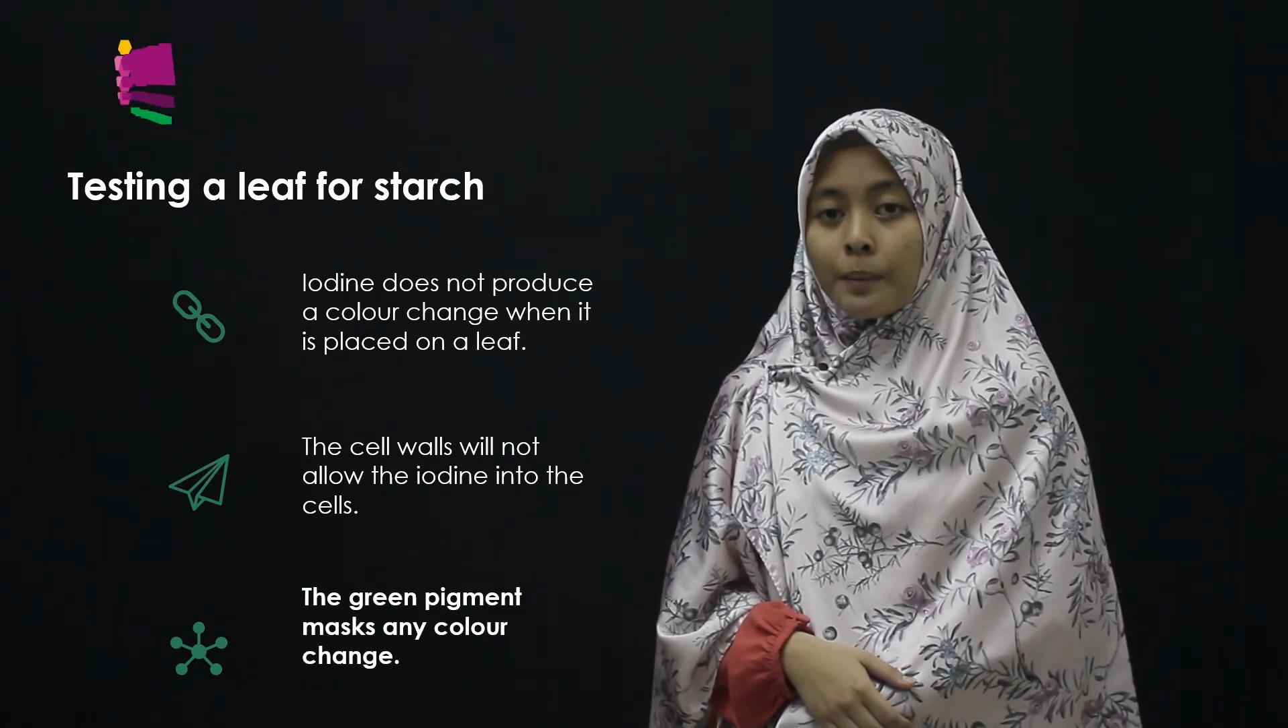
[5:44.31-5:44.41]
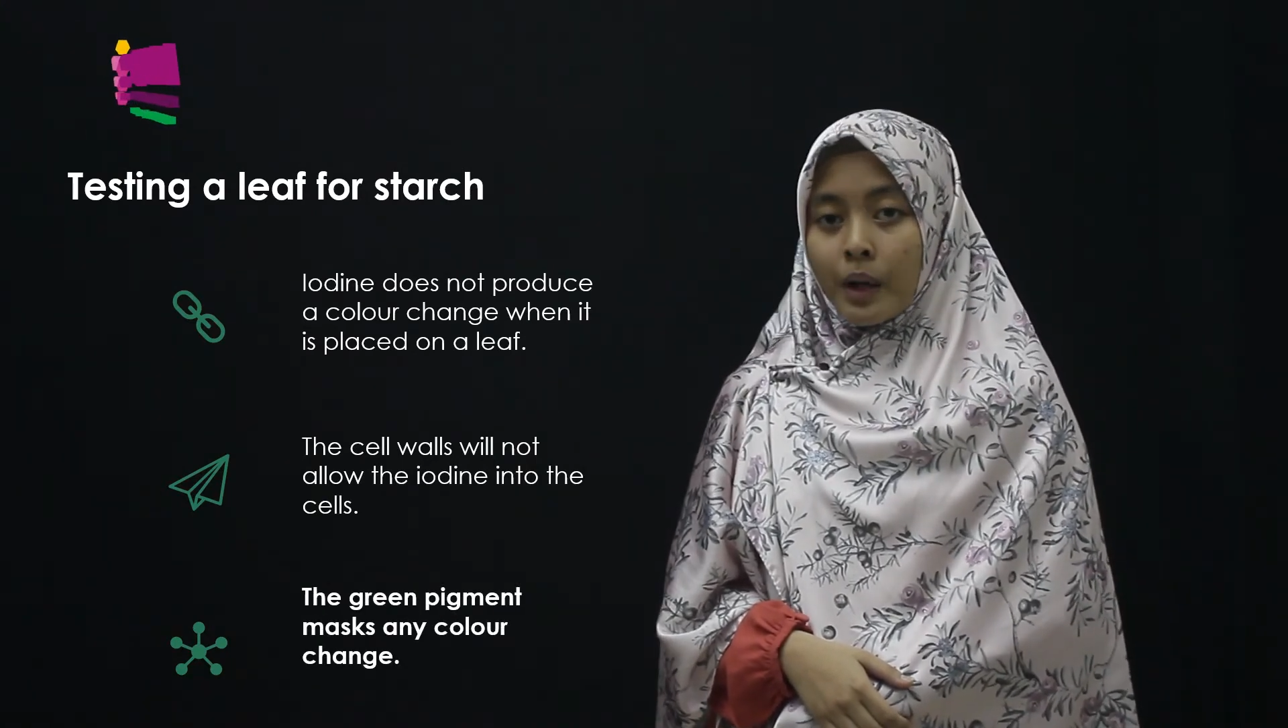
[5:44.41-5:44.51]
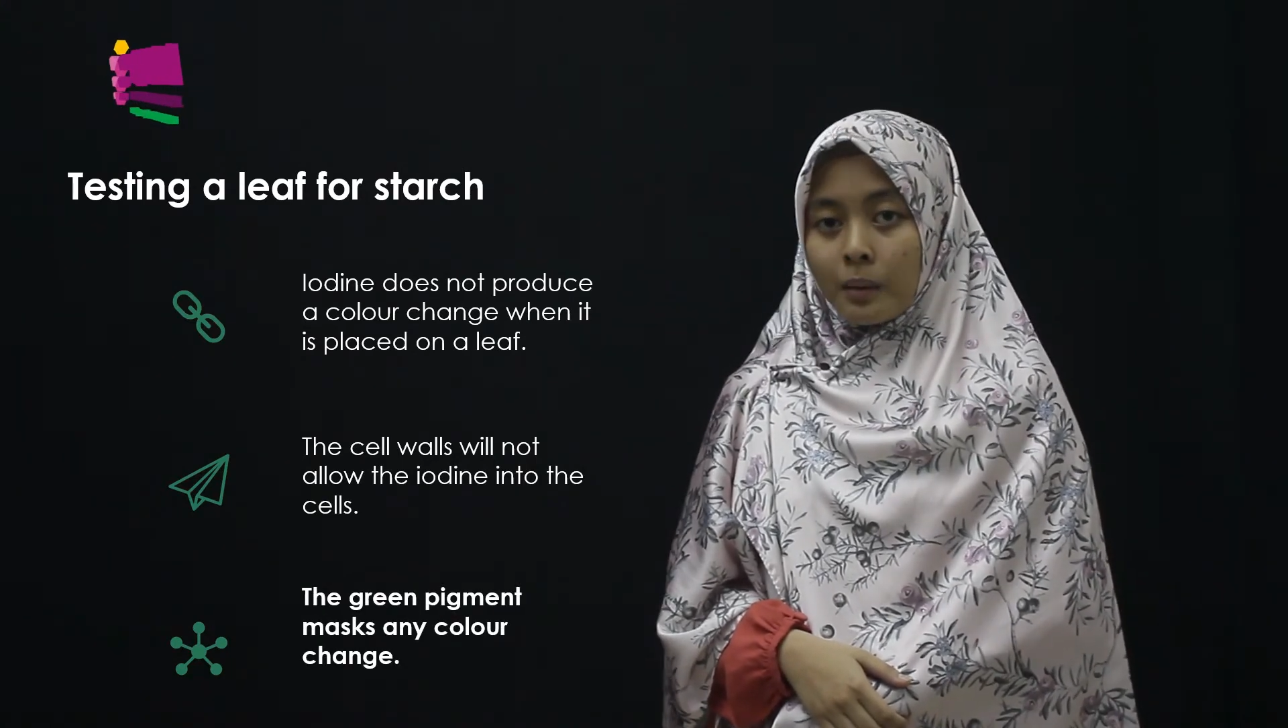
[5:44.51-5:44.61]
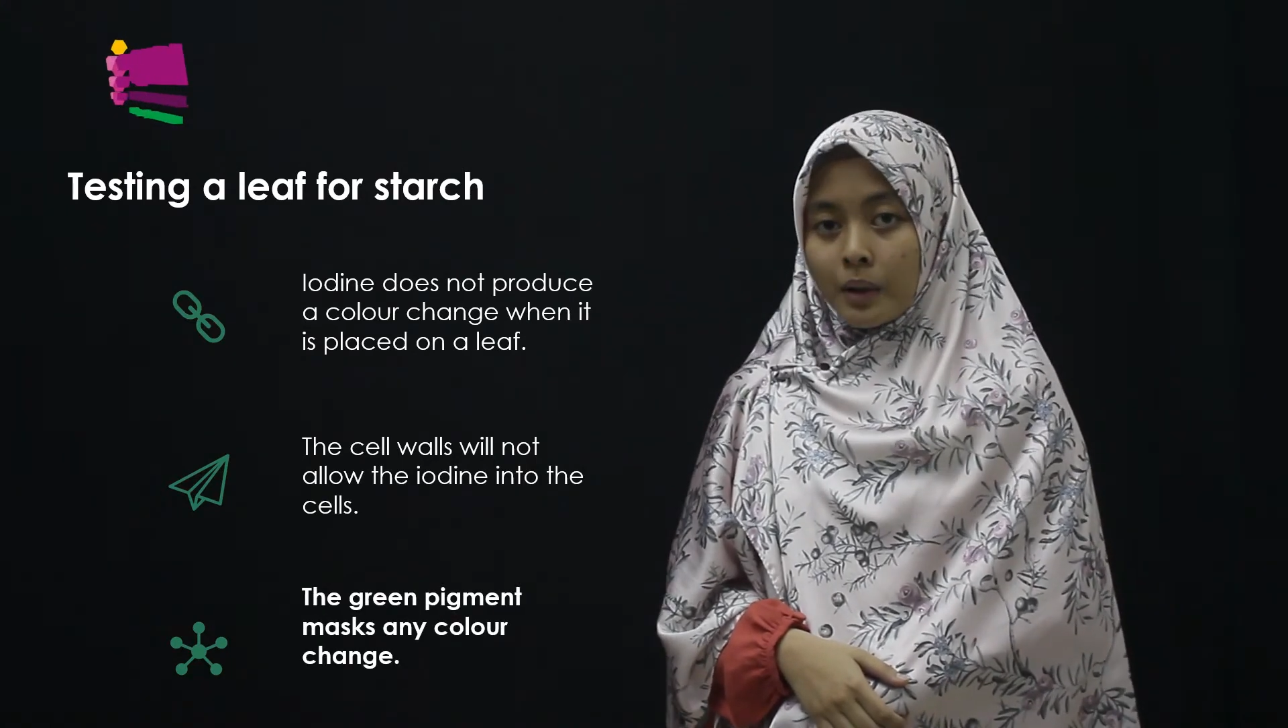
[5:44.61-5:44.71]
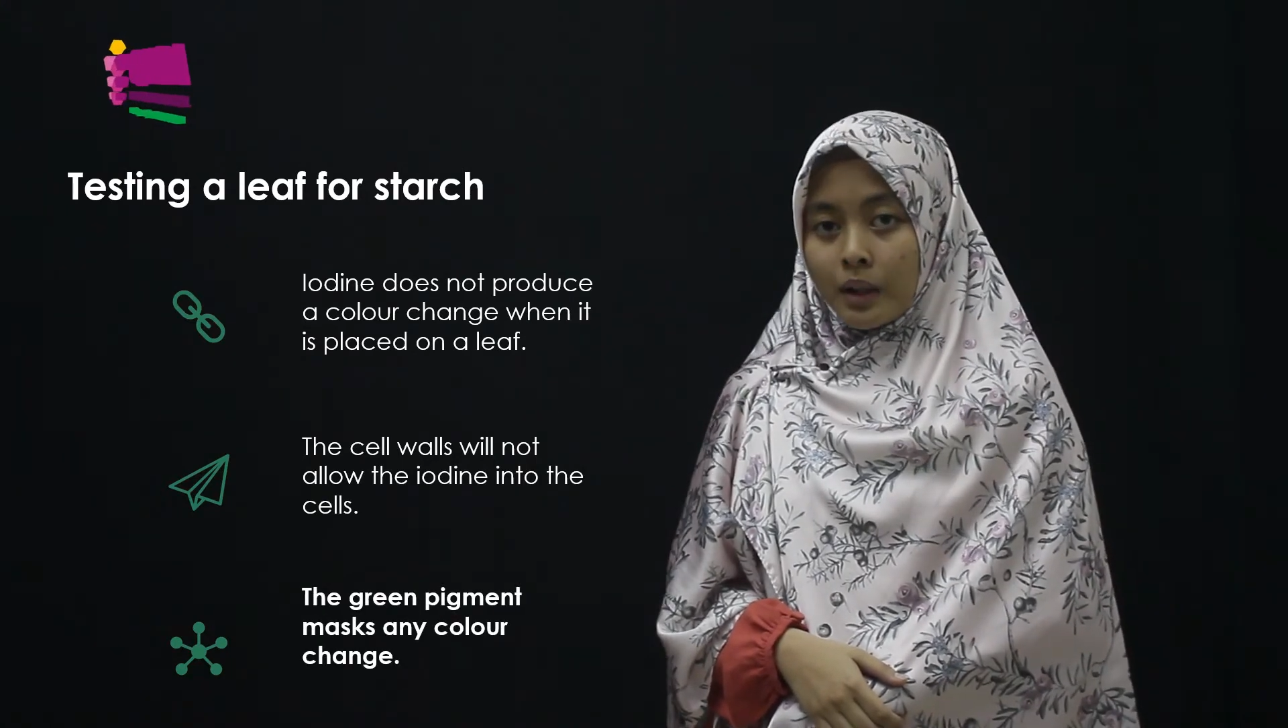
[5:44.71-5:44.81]

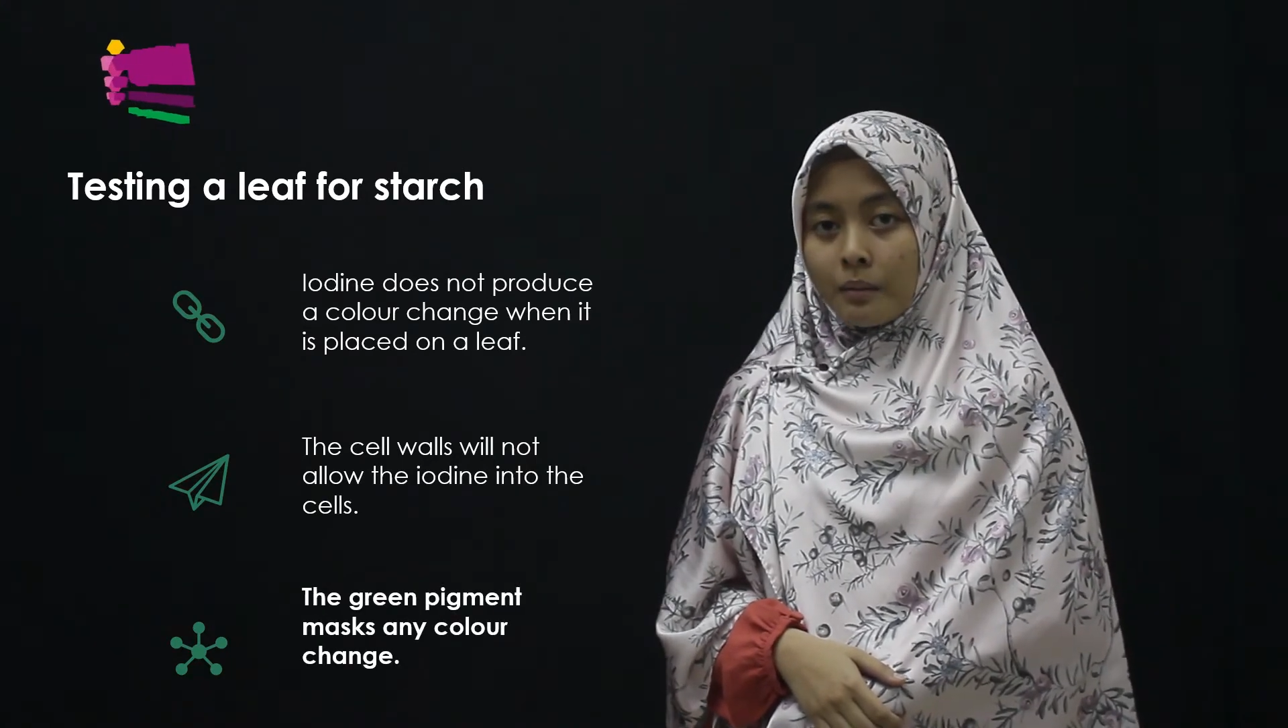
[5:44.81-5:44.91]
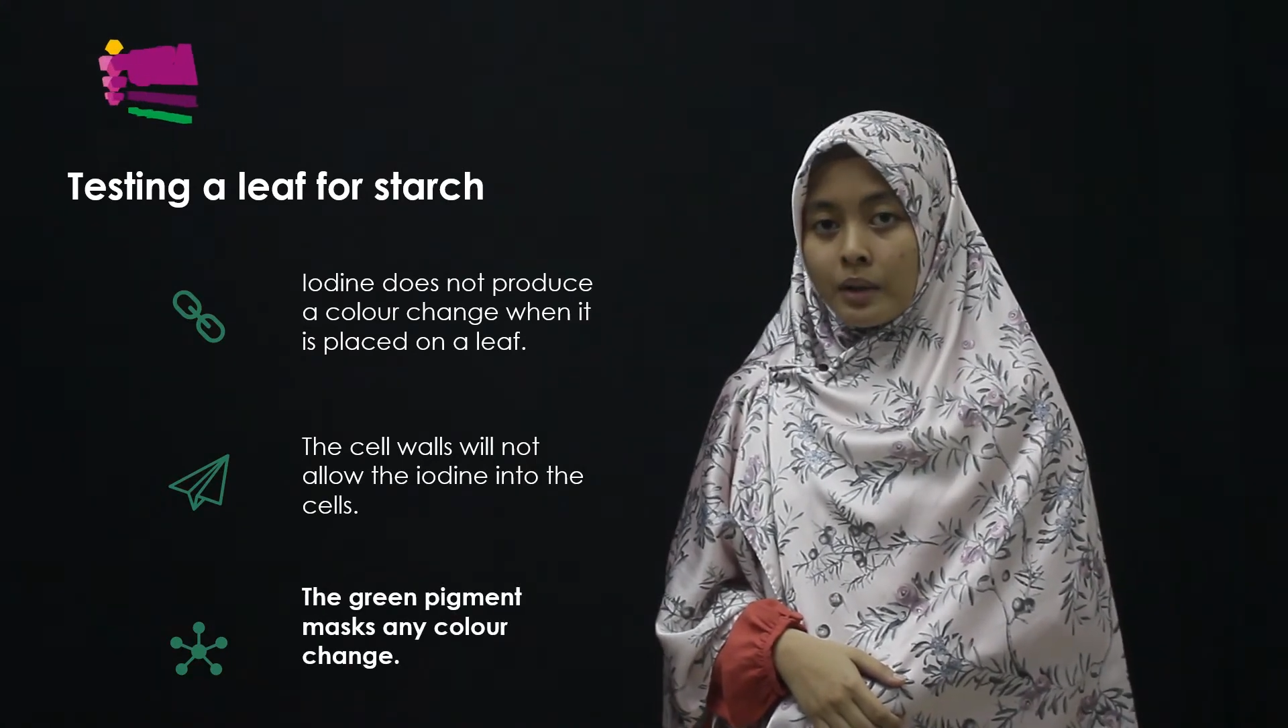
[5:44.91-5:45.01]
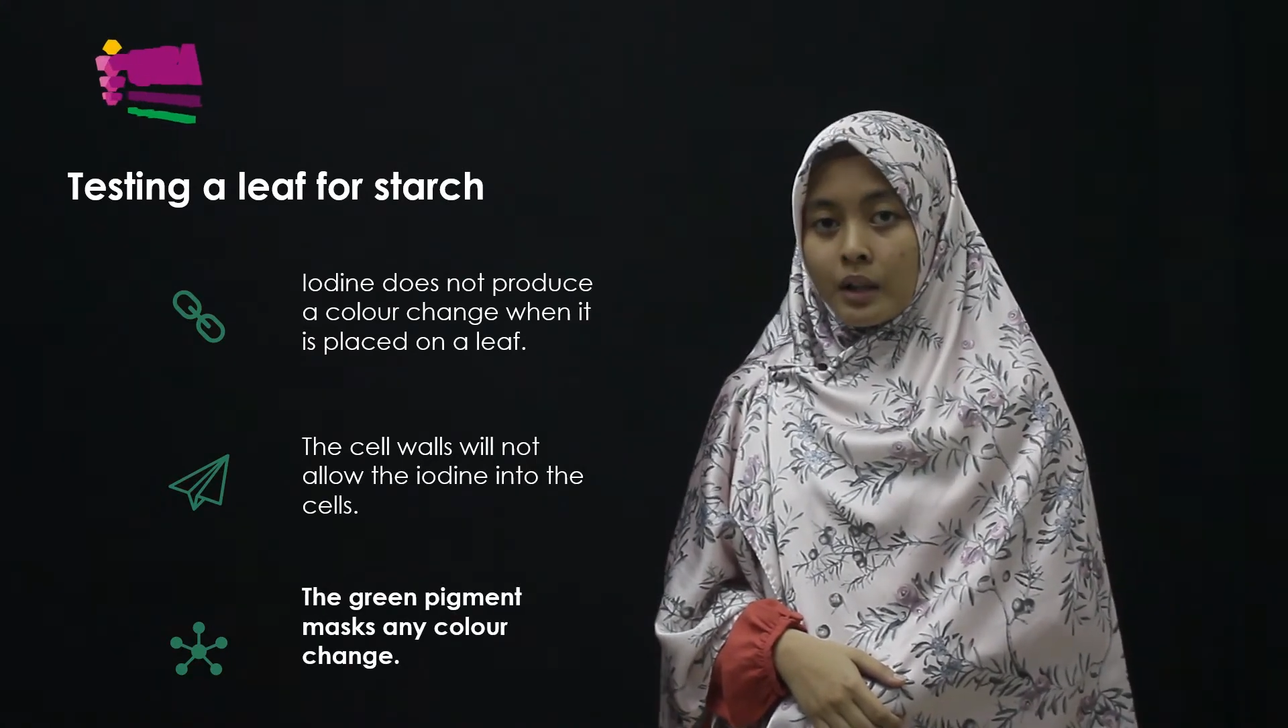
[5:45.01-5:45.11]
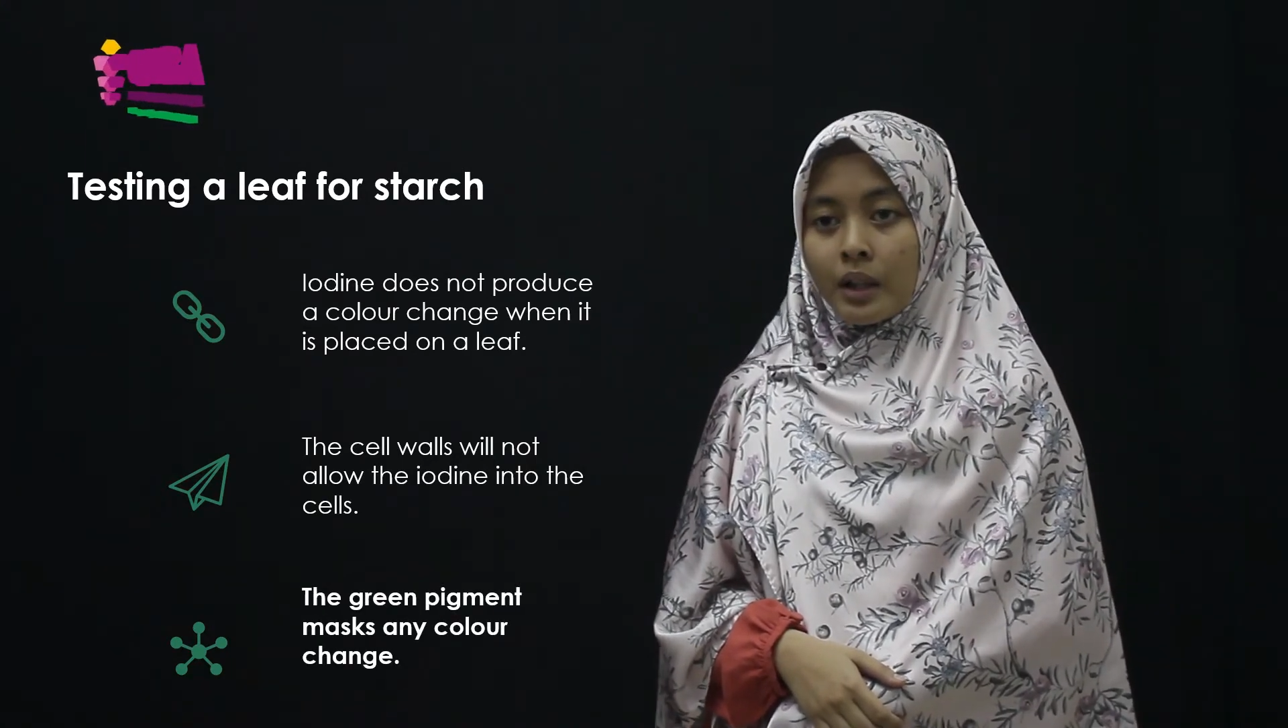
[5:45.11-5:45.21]
problem,